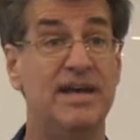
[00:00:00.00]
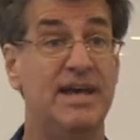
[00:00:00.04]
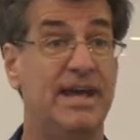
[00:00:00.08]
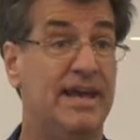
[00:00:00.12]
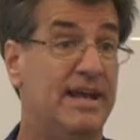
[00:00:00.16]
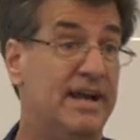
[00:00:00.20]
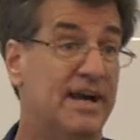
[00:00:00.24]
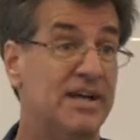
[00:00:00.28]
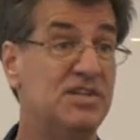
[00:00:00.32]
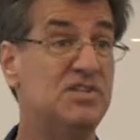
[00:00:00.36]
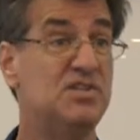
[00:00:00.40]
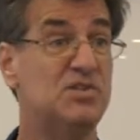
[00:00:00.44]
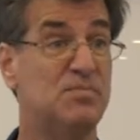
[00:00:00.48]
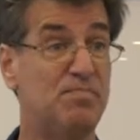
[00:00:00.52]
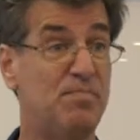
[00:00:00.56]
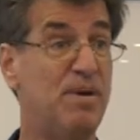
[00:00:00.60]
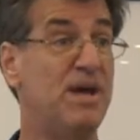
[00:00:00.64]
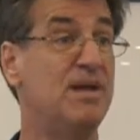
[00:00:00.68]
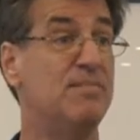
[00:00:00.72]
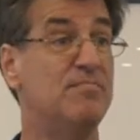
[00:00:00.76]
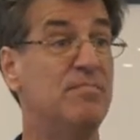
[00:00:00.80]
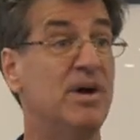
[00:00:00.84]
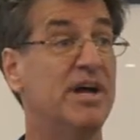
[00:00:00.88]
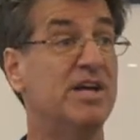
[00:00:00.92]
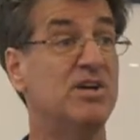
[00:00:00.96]
And I
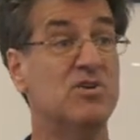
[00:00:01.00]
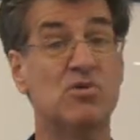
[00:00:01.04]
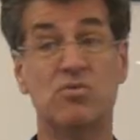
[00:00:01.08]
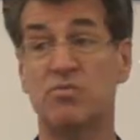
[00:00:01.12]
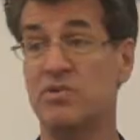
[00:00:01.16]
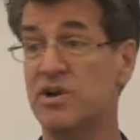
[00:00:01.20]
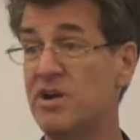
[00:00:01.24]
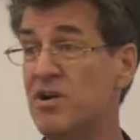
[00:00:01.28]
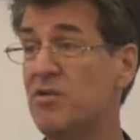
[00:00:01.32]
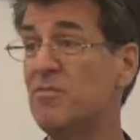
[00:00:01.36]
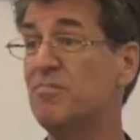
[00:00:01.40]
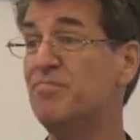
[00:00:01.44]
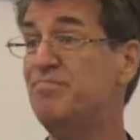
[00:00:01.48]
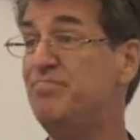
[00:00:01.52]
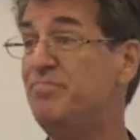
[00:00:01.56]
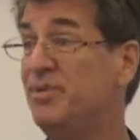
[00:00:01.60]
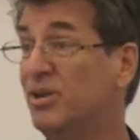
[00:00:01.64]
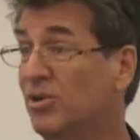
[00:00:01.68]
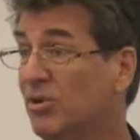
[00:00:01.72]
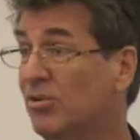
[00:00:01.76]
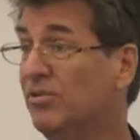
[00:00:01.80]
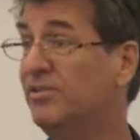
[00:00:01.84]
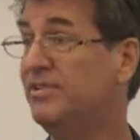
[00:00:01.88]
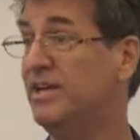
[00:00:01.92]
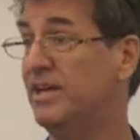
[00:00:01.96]
spent my career
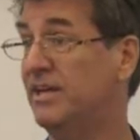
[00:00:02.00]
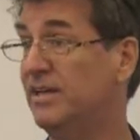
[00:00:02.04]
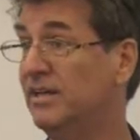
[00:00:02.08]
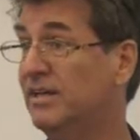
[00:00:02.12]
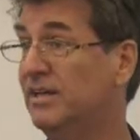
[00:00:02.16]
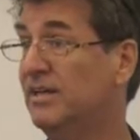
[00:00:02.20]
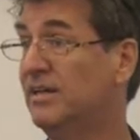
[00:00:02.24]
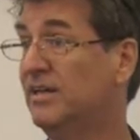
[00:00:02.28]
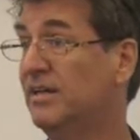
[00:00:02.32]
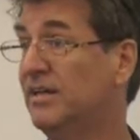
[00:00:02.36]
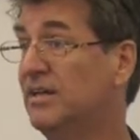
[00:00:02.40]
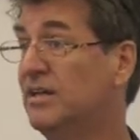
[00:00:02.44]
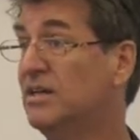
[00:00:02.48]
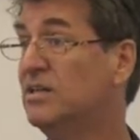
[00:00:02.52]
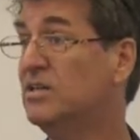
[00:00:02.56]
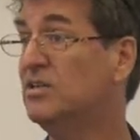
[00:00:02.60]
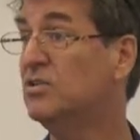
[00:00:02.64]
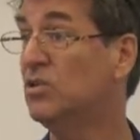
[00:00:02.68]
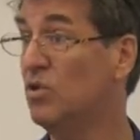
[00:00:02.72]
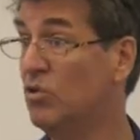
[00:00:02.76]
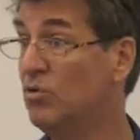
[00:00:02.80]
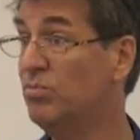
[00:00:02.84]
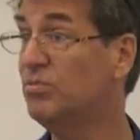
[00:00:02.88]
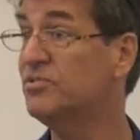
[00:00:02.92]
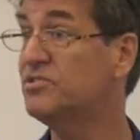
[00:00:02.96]
building
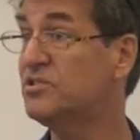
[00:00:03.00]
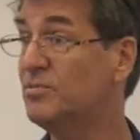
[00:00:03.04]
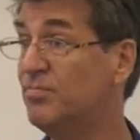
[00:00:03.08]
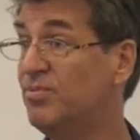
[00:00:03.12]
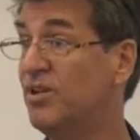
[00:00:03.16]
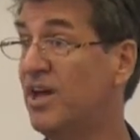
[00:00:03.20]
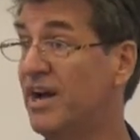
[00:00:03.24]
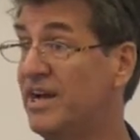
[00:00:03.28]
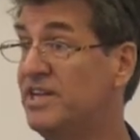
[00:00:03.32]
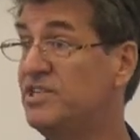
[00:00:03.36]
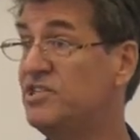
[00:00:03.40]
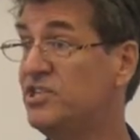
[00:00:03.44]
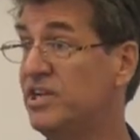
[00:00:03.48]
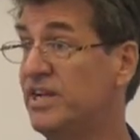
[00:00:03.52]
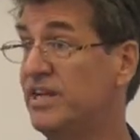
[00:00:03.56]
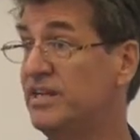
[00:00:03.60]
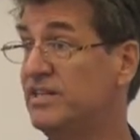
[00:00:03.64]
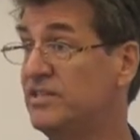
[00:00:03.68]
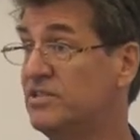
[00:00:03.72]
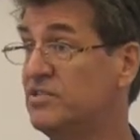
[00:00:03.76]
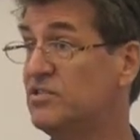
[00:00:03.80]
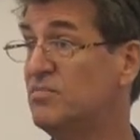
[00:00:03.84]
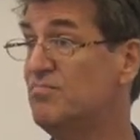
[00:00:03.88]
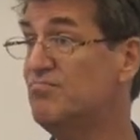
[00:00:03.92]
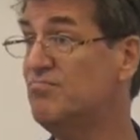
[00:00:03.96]
global supply
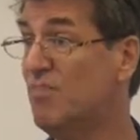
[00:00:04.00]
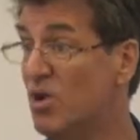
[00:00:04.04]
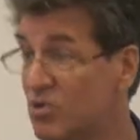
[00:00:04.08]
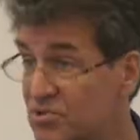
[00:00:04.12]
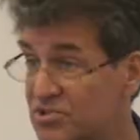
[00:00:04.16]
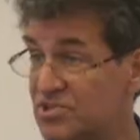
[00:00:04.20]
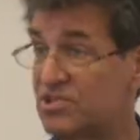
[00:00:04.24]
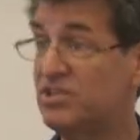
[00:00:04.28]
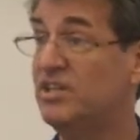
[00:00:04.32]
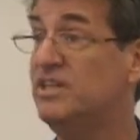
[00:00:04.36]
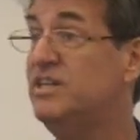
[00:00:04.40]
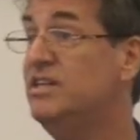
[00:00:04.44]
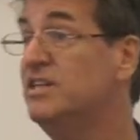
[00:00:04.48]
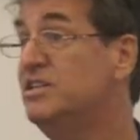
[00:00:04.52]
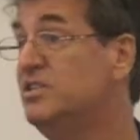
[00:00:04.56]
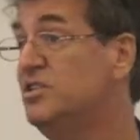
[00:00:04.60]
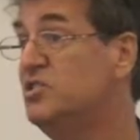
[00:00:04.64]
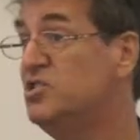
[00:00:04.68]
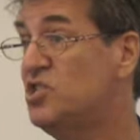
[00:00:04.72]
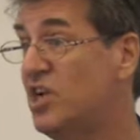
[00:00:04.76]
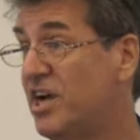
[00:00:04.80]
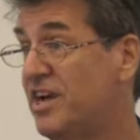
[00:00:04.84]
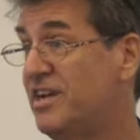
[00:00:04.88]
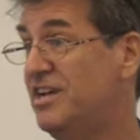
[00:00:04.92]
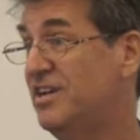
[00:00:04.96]
chains, mostly into
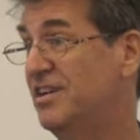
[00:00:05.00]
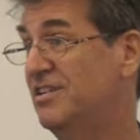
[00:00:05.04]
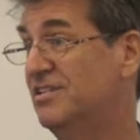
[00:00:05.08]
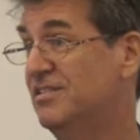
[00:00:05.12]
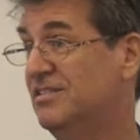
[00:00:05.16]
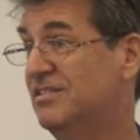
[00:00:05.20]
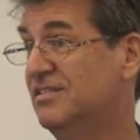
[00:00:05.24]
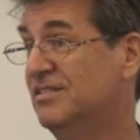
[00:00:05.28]
China,